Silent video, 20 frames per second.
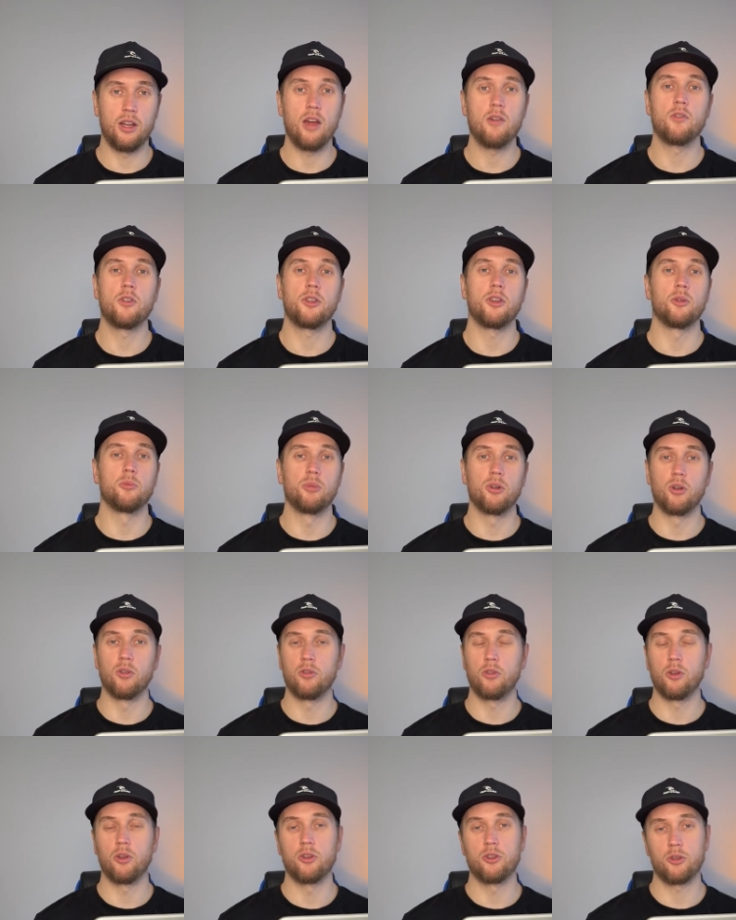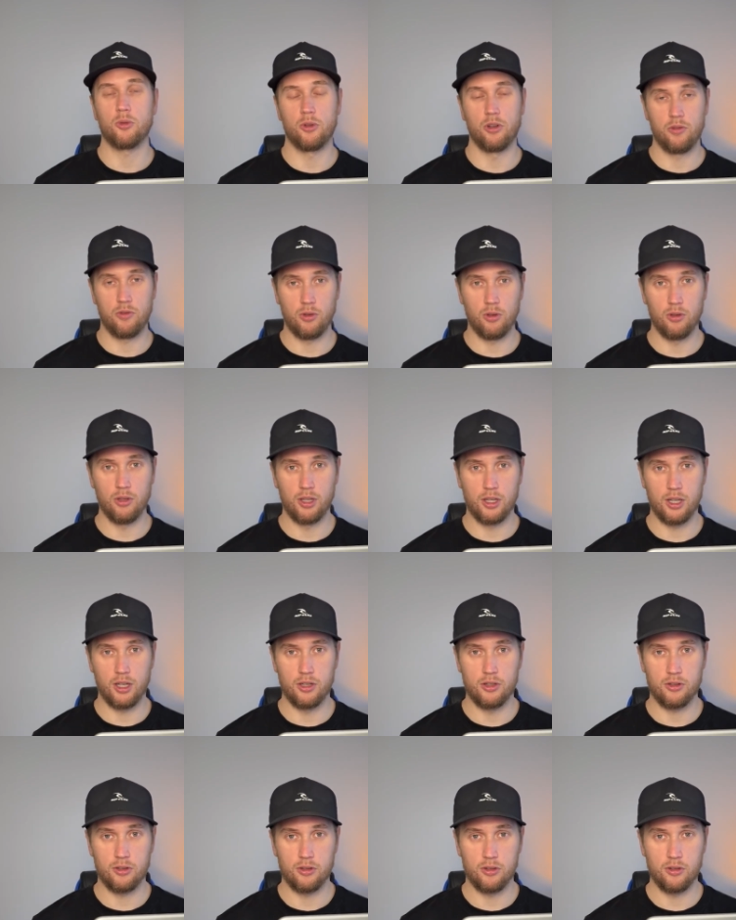everything built for those 24
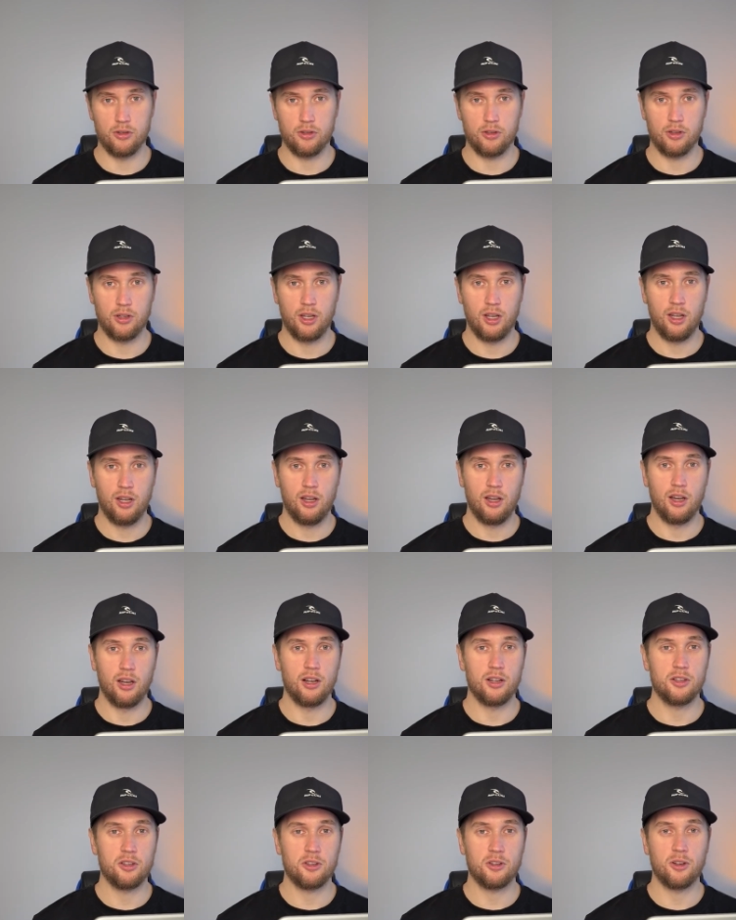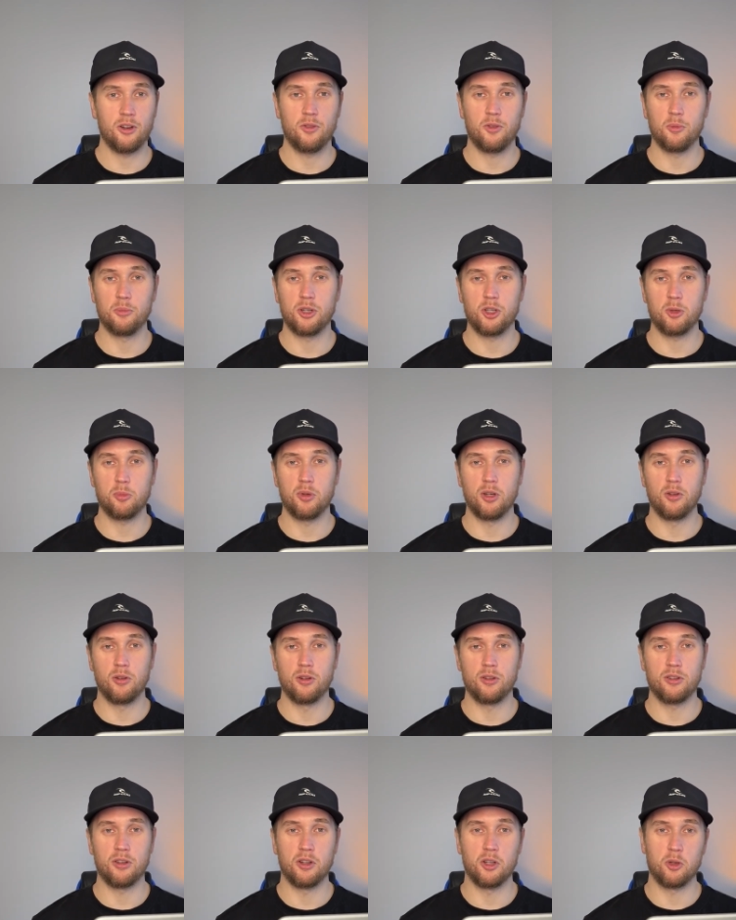locations. And I just know from
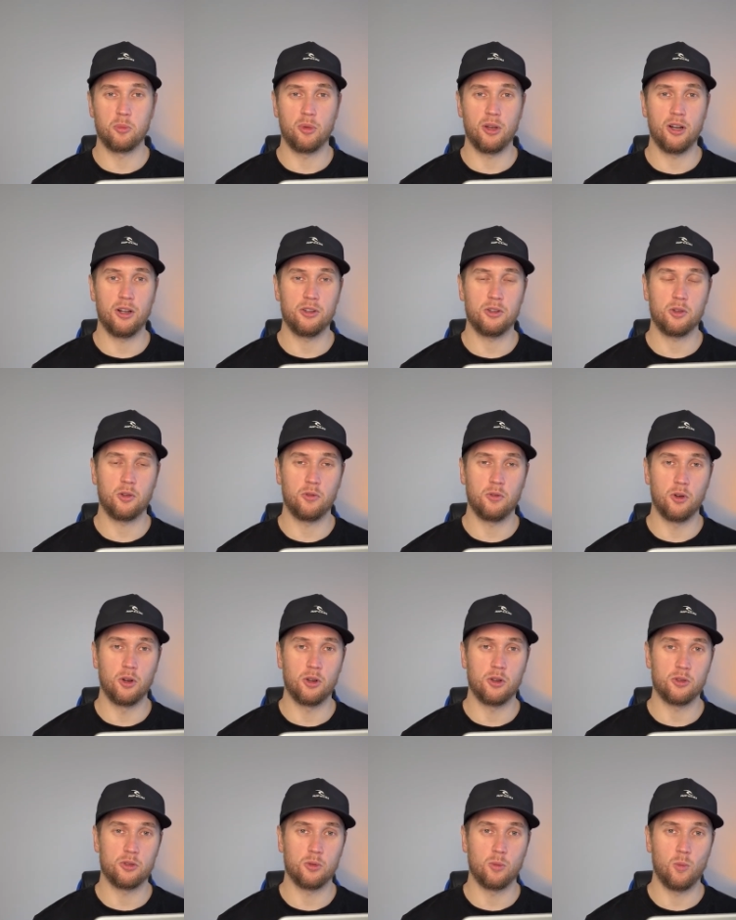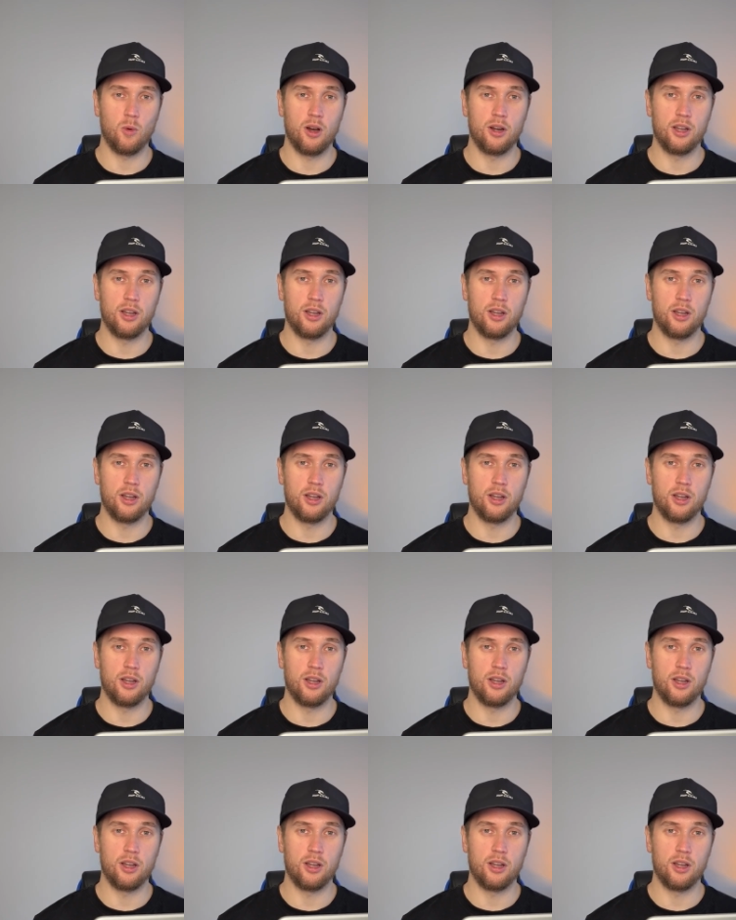experience that it's better just to focus on